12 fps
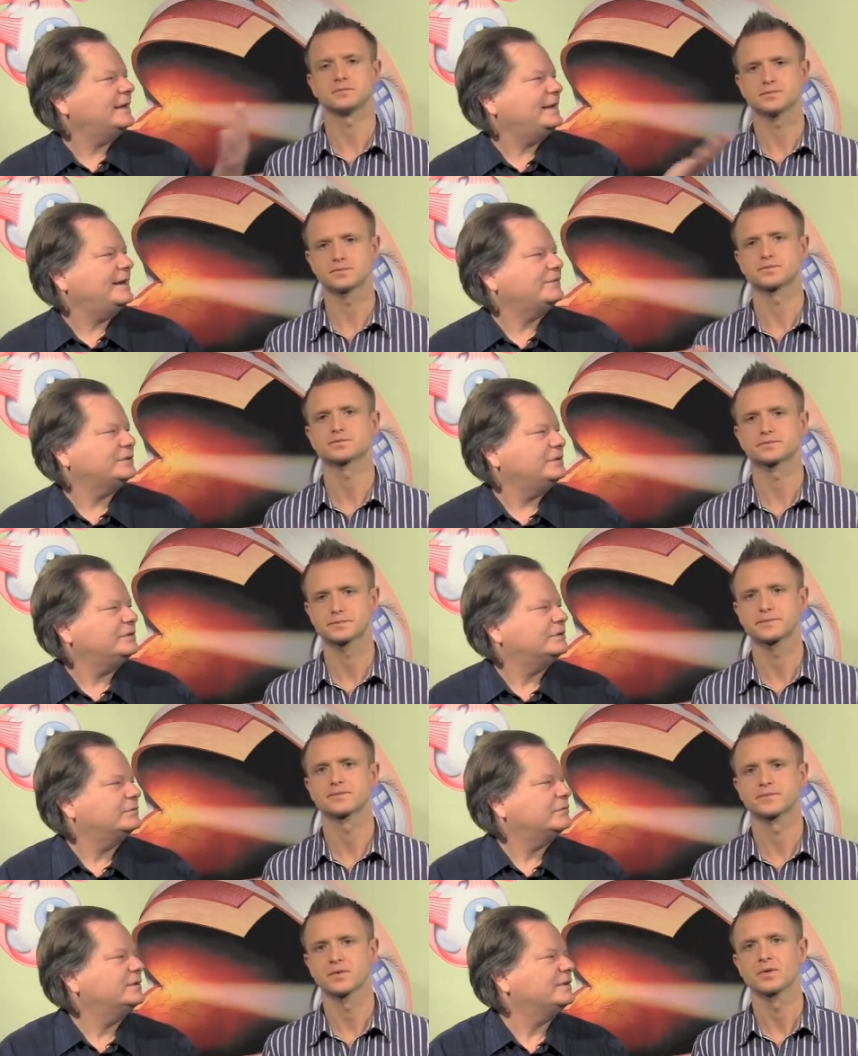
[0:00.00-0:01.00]
Speaker 1: late
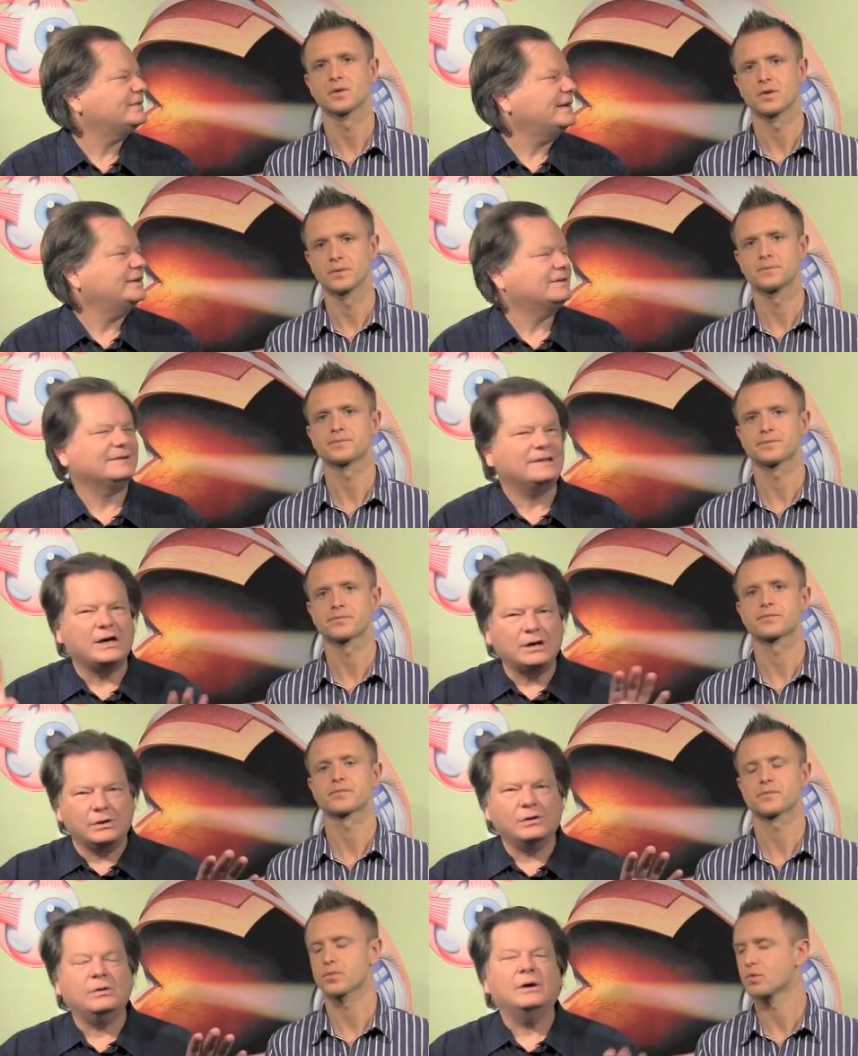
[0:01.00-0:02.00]
afternoon when the sun is
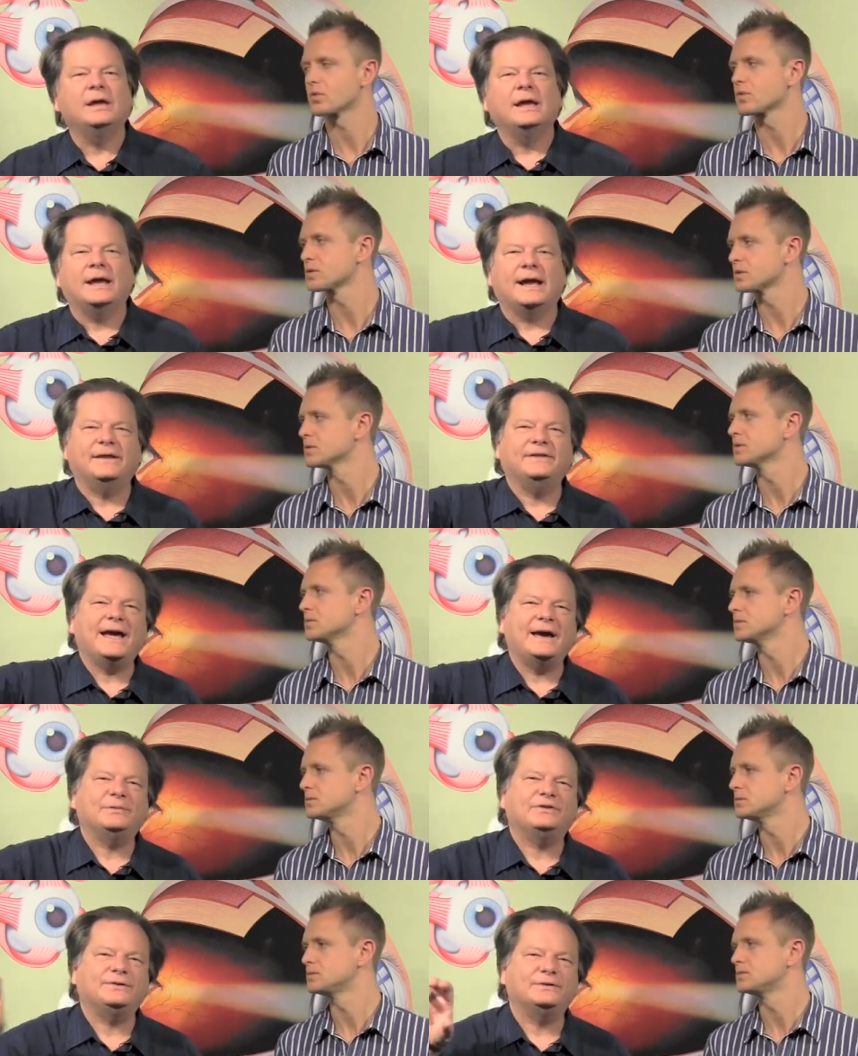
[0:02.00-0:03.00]
low and the
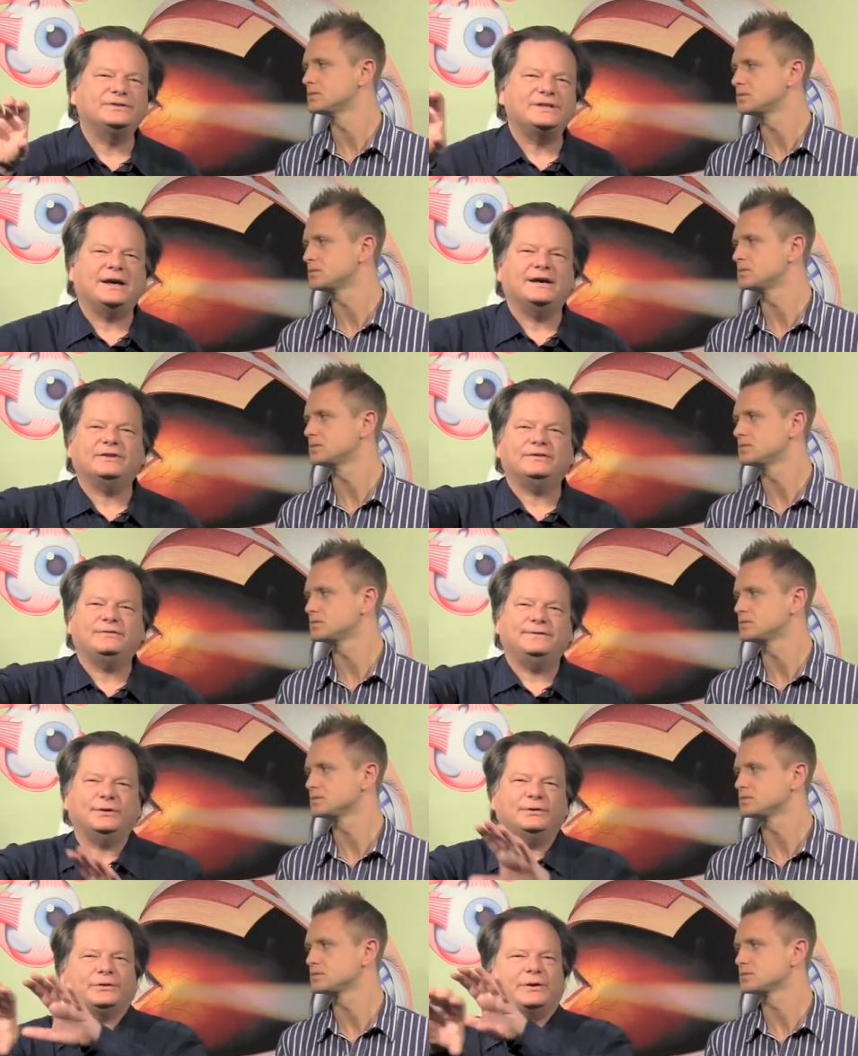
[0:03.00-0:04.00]
atmosphere does
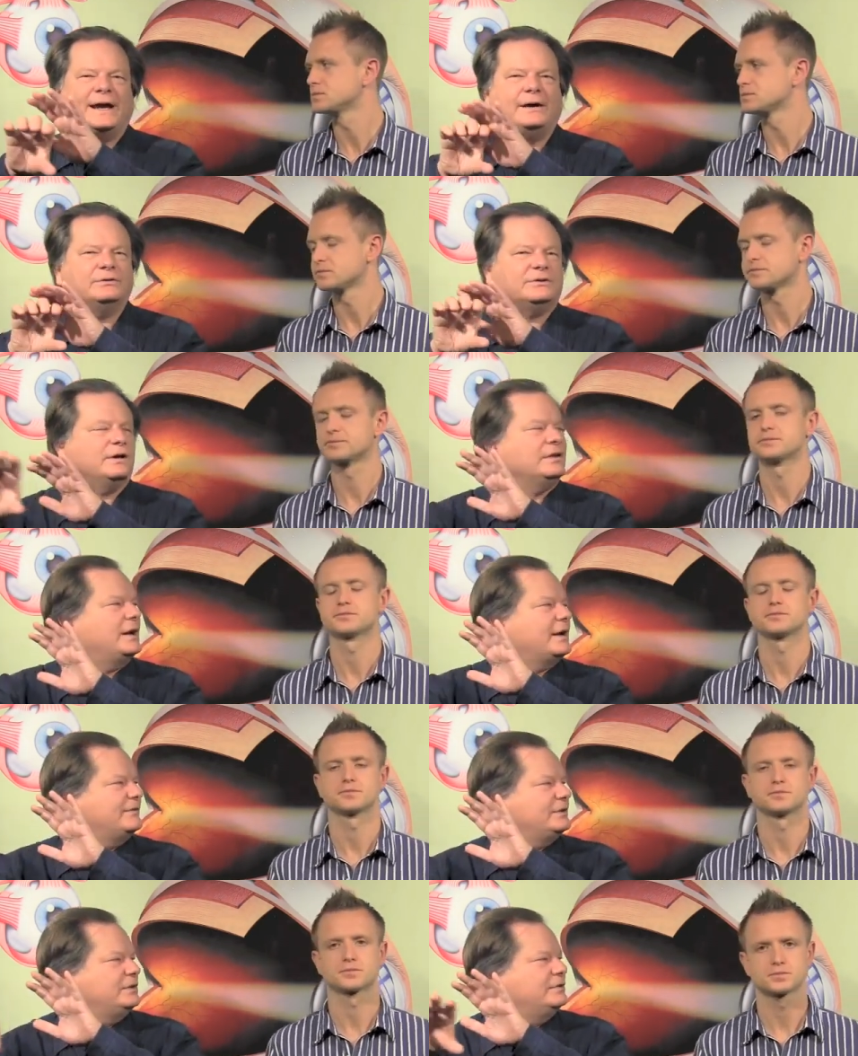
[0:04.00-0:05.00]
filter out a lot
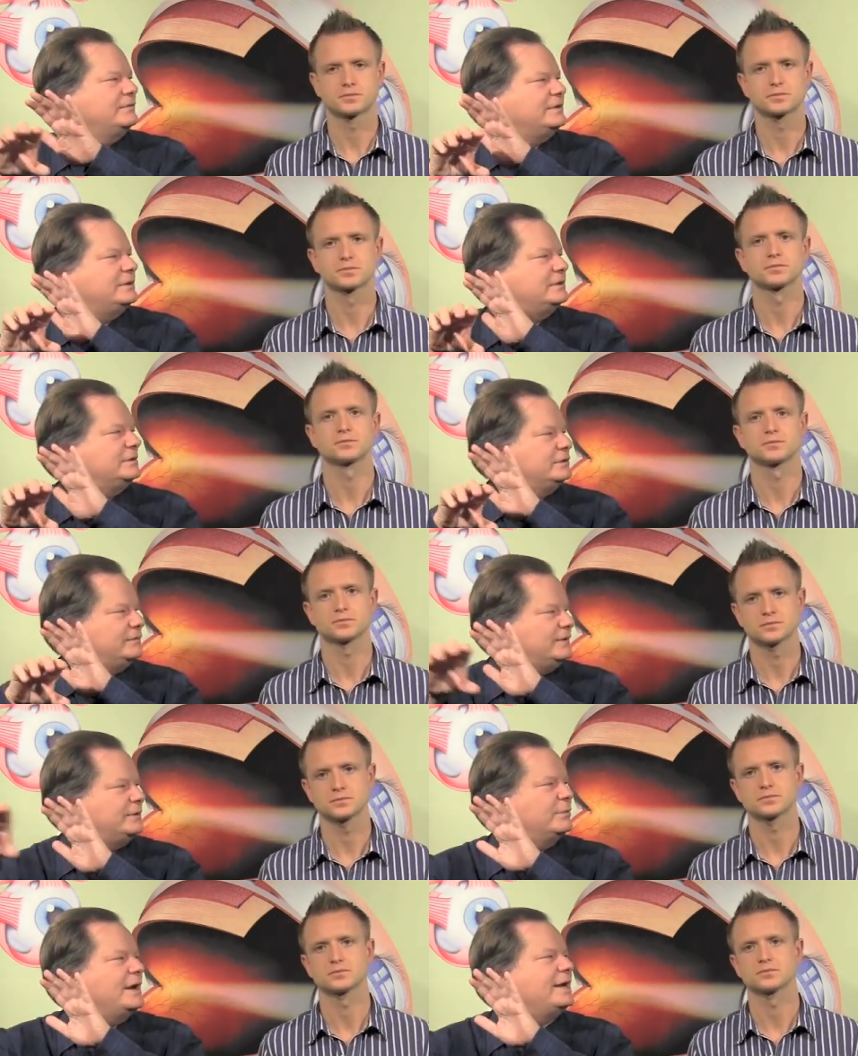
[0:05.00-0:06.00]
of the UV,
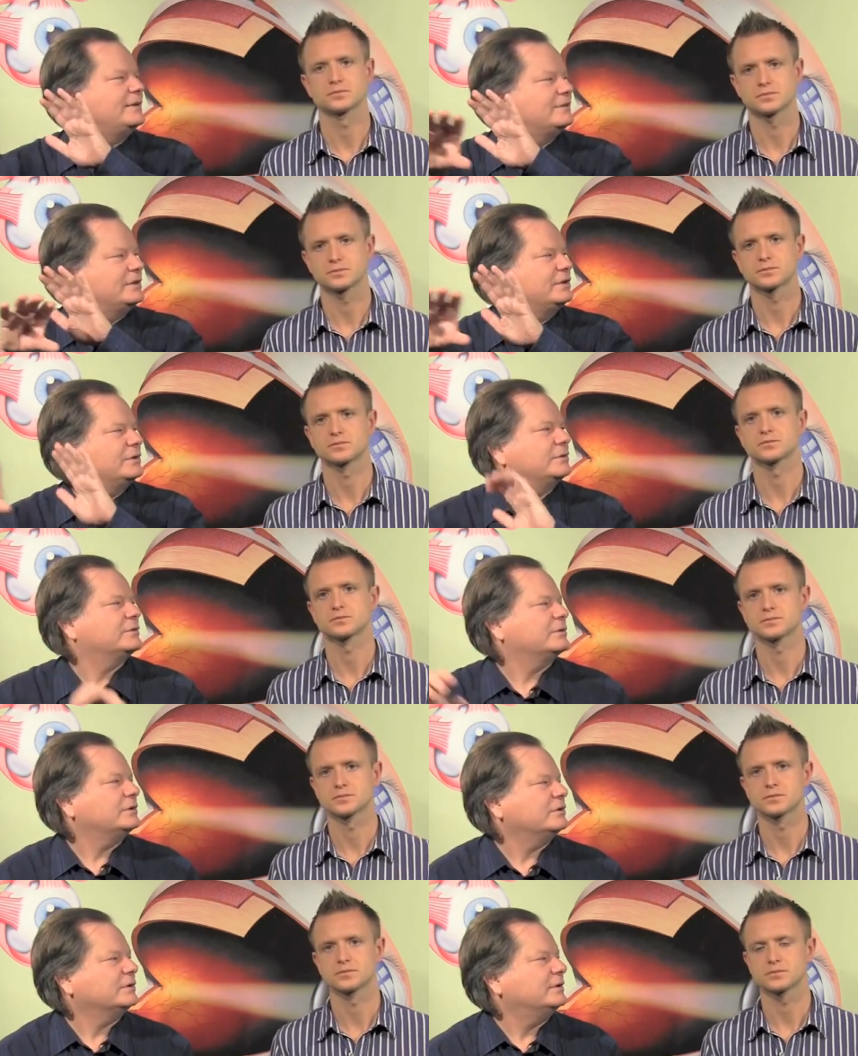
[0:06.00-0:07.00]
UV rays that you're
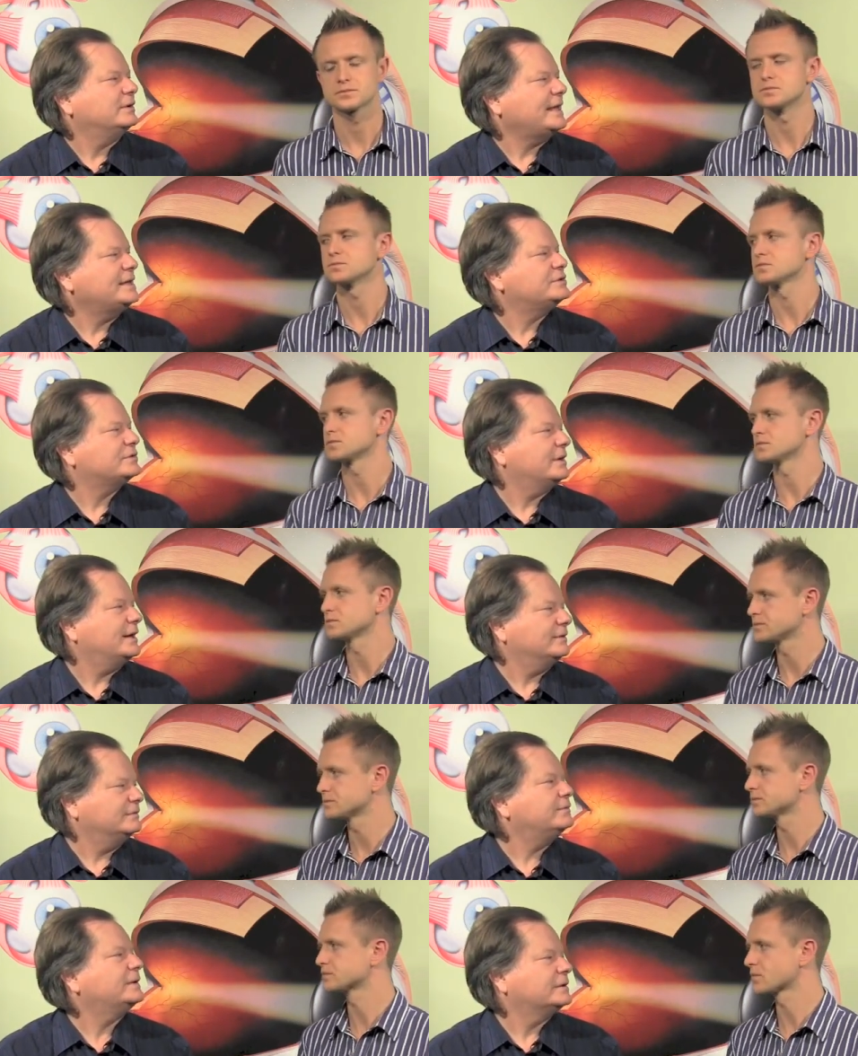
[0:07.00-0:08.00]
you're in danger
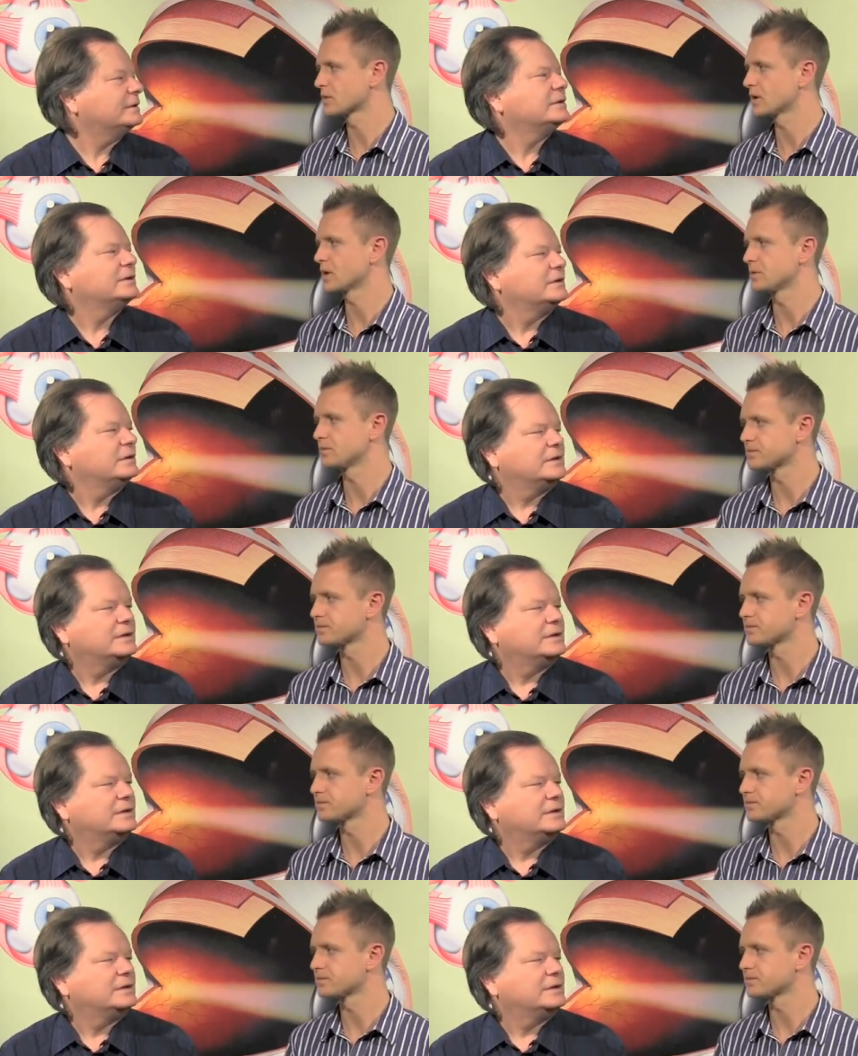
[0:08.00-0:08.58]
mm-hmm. of. Yeah